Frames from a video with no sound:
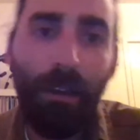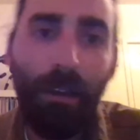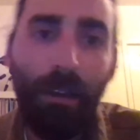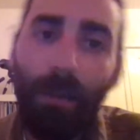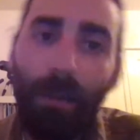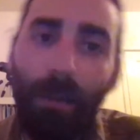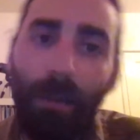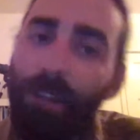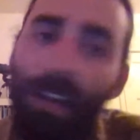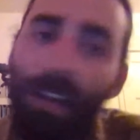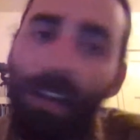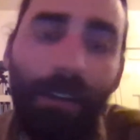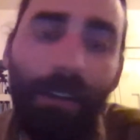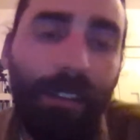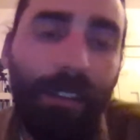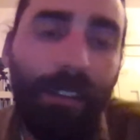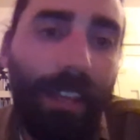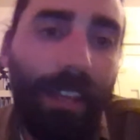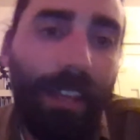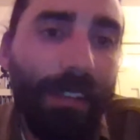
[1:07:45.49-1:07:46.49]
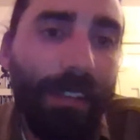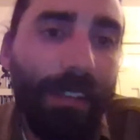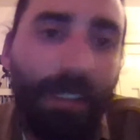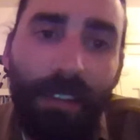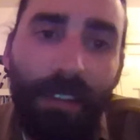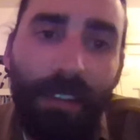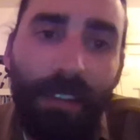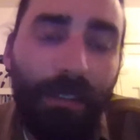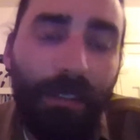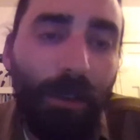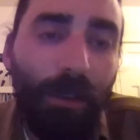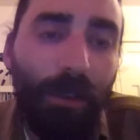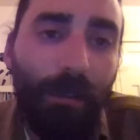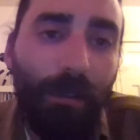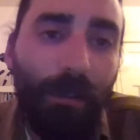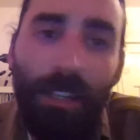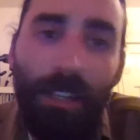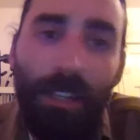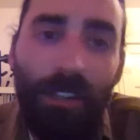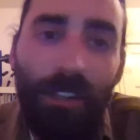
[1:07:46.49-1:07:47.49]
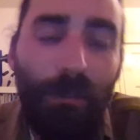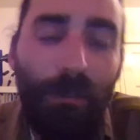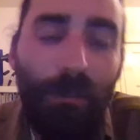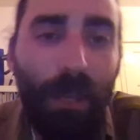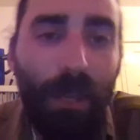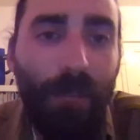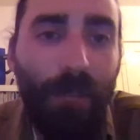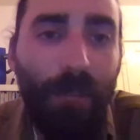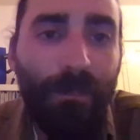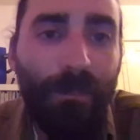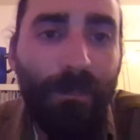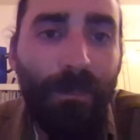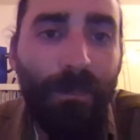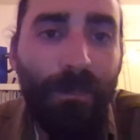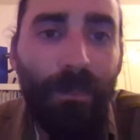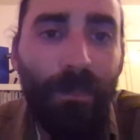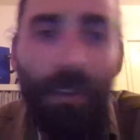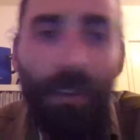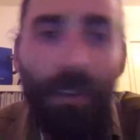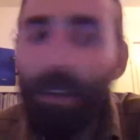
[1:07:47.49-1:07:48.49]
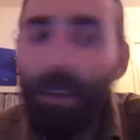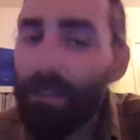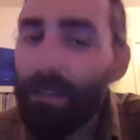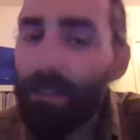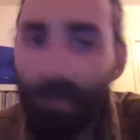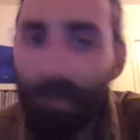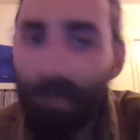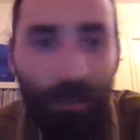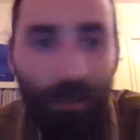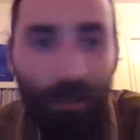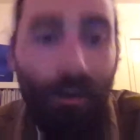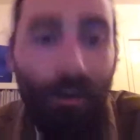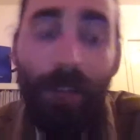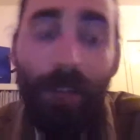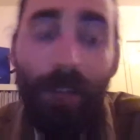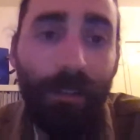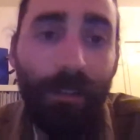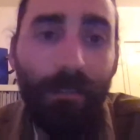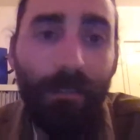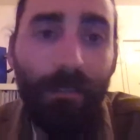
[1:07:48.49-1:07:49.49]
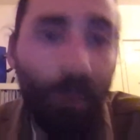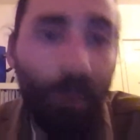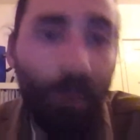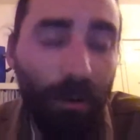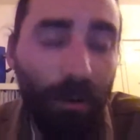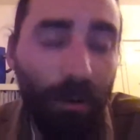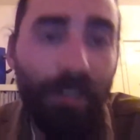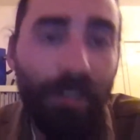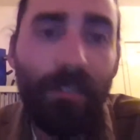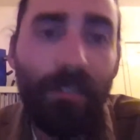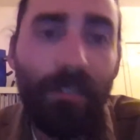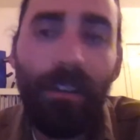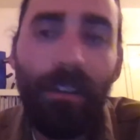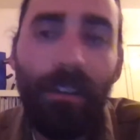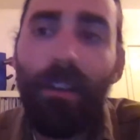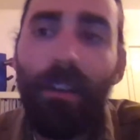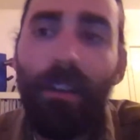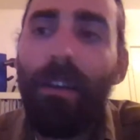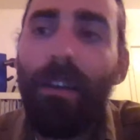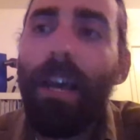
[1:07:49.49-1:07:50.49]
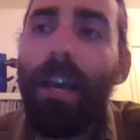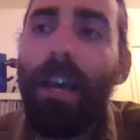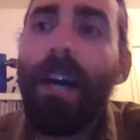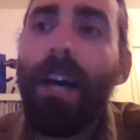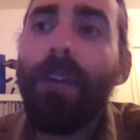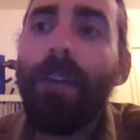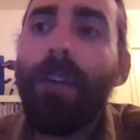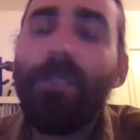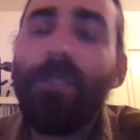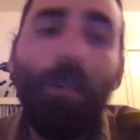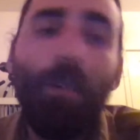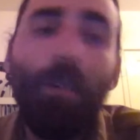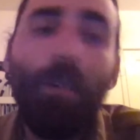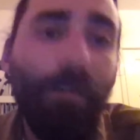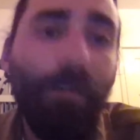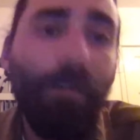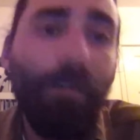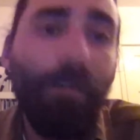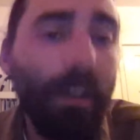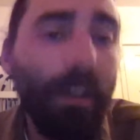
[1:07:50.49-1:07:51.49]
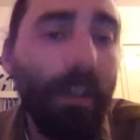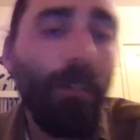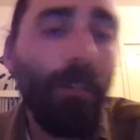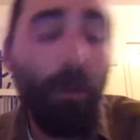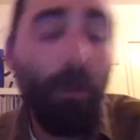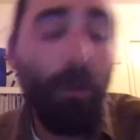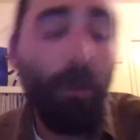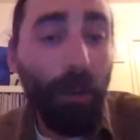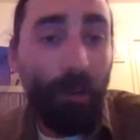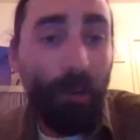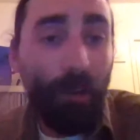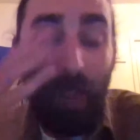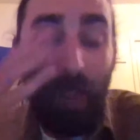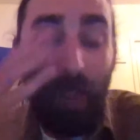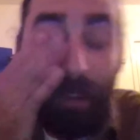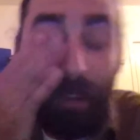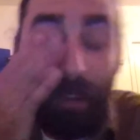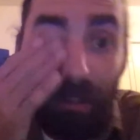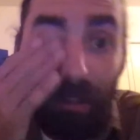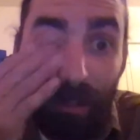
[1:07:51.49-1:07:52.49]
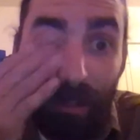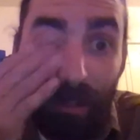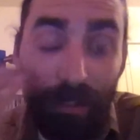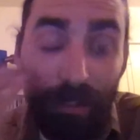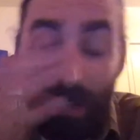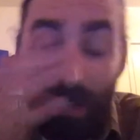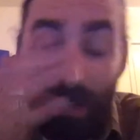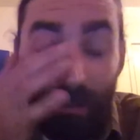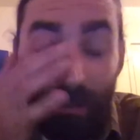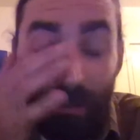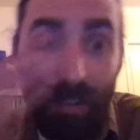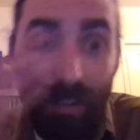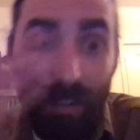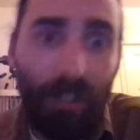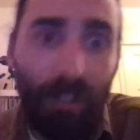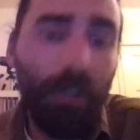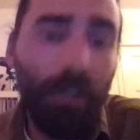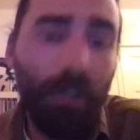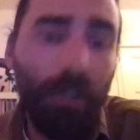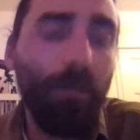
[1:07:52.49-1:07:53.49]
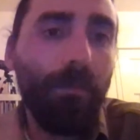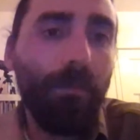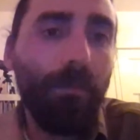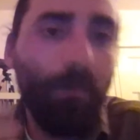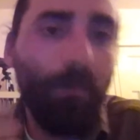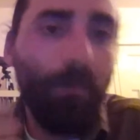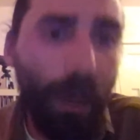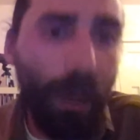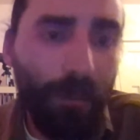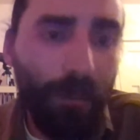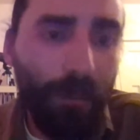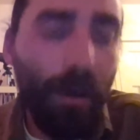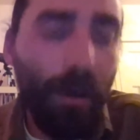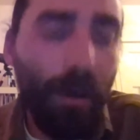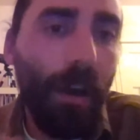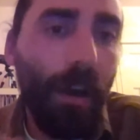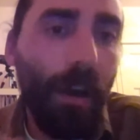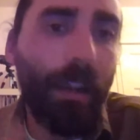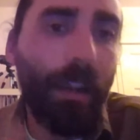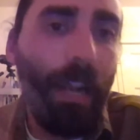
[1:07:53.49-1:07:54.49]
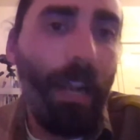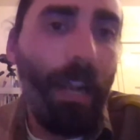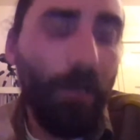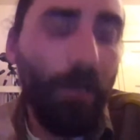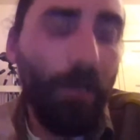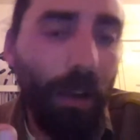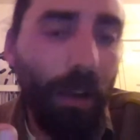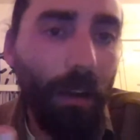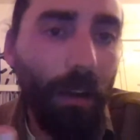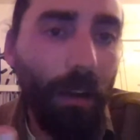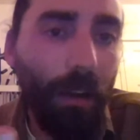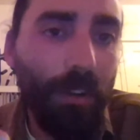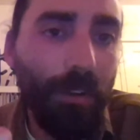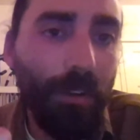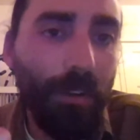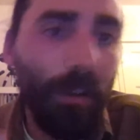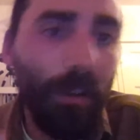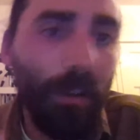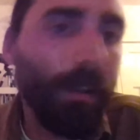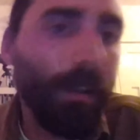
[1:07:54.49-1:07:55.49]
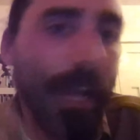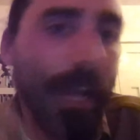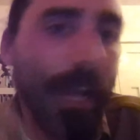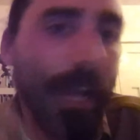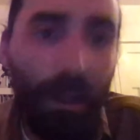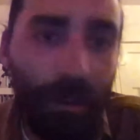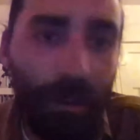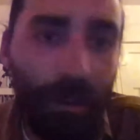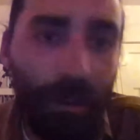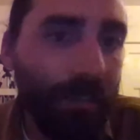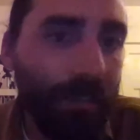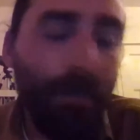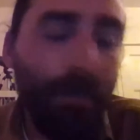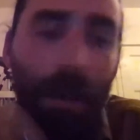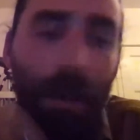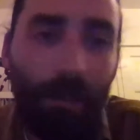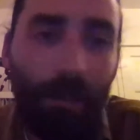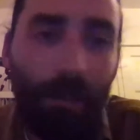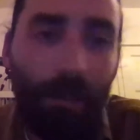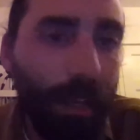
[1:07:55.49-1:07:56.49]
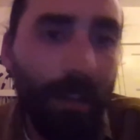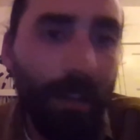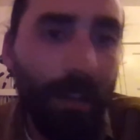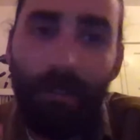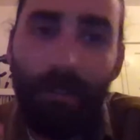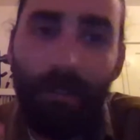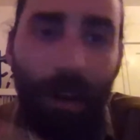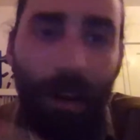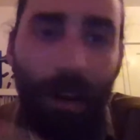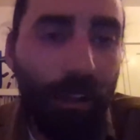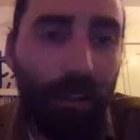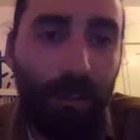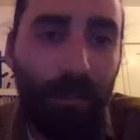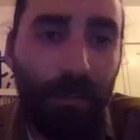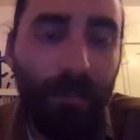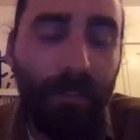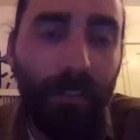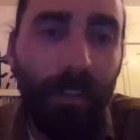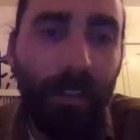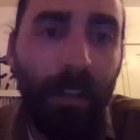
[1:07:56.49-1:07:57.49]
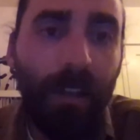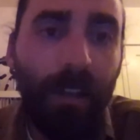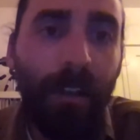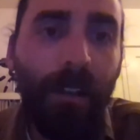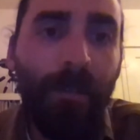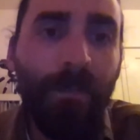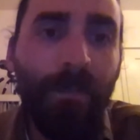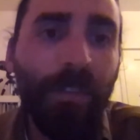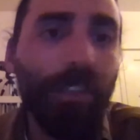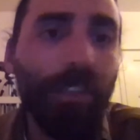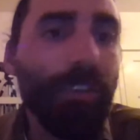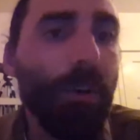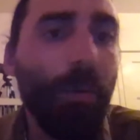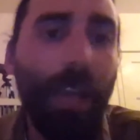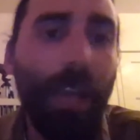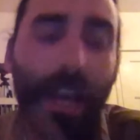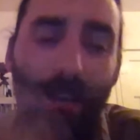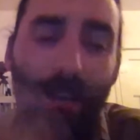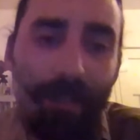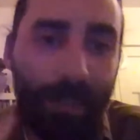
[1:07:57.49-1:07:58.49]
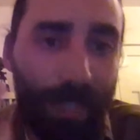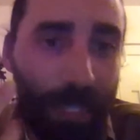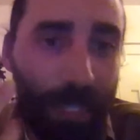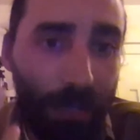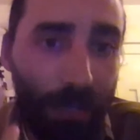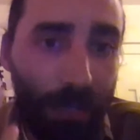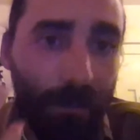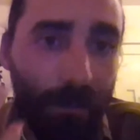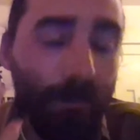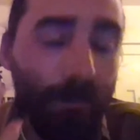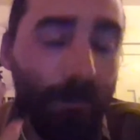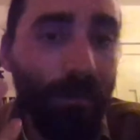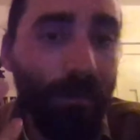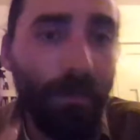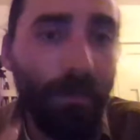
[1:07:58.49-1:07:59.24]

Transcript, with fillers: But every now and then they get stuck somewhere where they shouldn't be. And it's drama, of course. Um, so we've developed, we work regularly with San Francisco Rec and Park and Animal Care and Control on coyotes and mountain lions and raccoons. So we have a team.